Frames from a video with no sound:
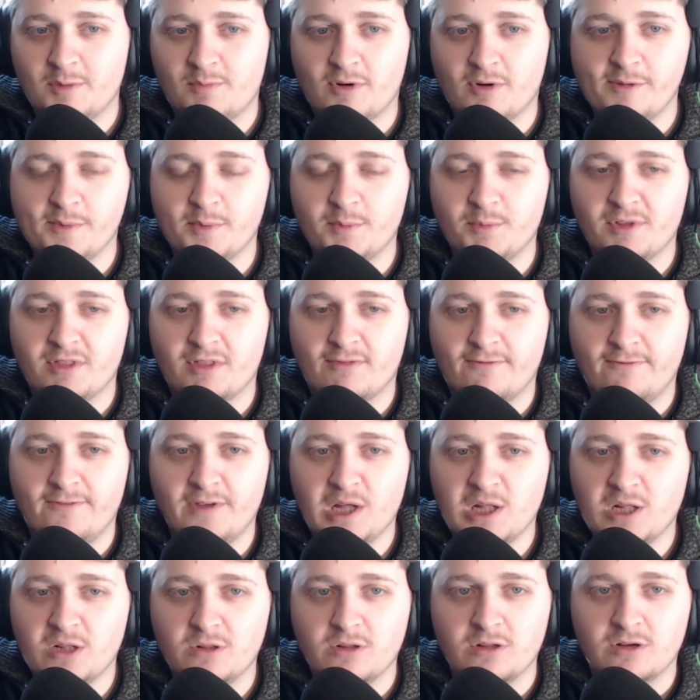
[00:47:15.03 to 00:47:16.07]
problem with
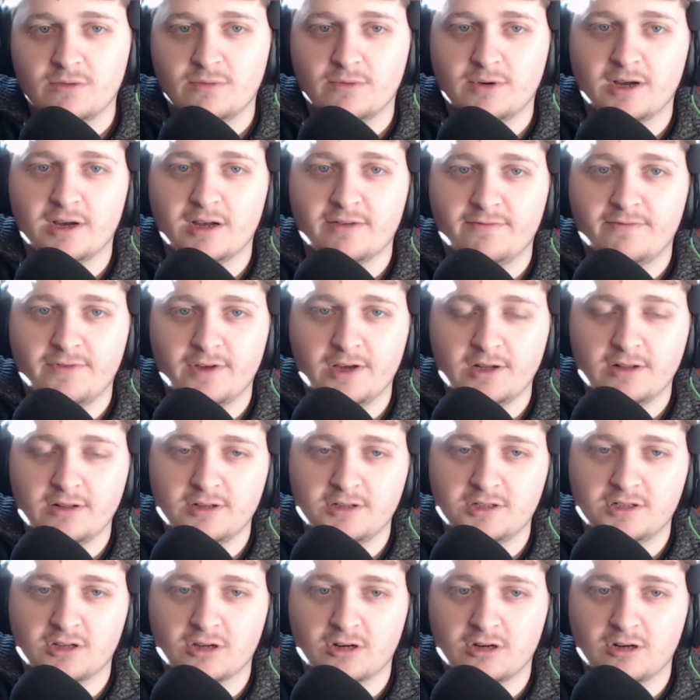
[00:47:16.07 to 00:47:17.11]
Phil, where
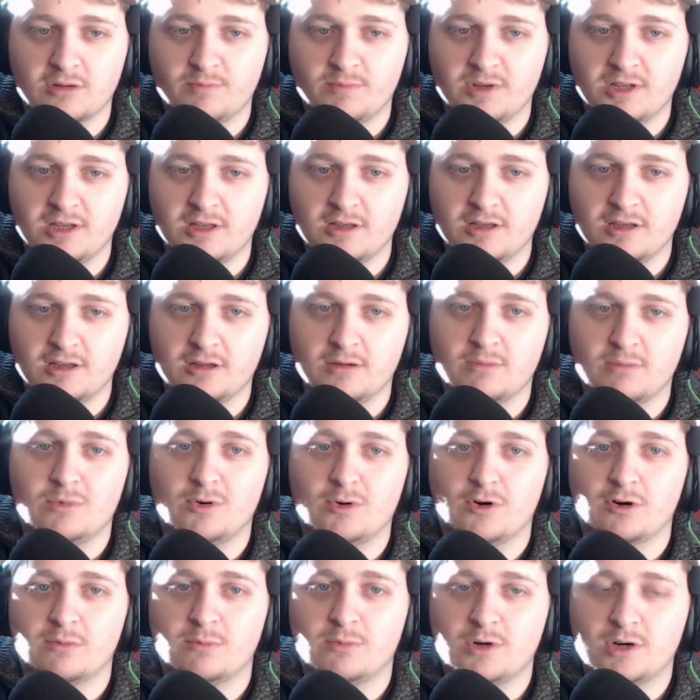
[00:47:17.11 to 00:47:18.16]
Phil is going to be
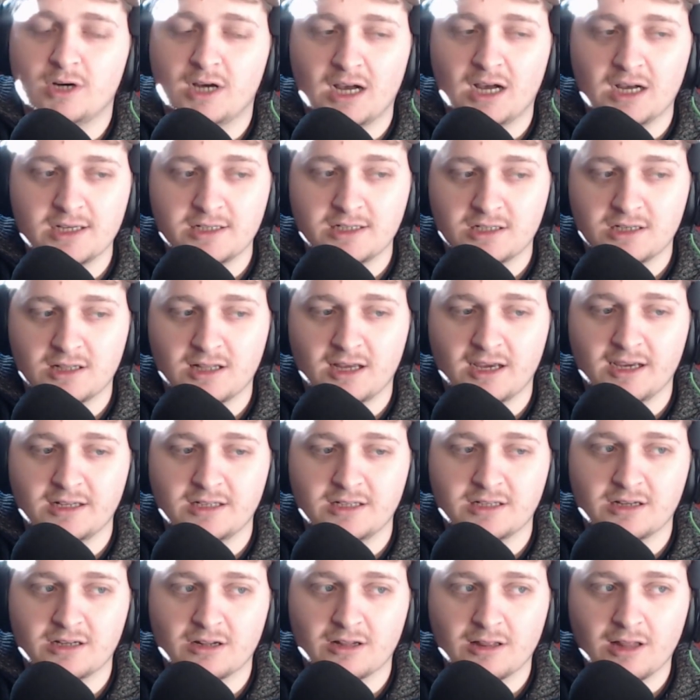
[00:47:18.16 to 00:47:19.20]
more and more
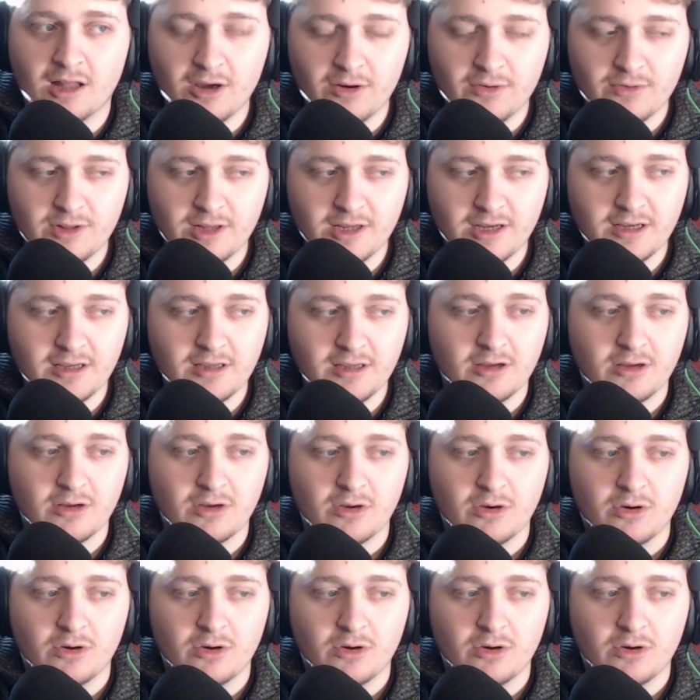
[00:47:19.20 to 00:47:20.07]
isolated and lonely,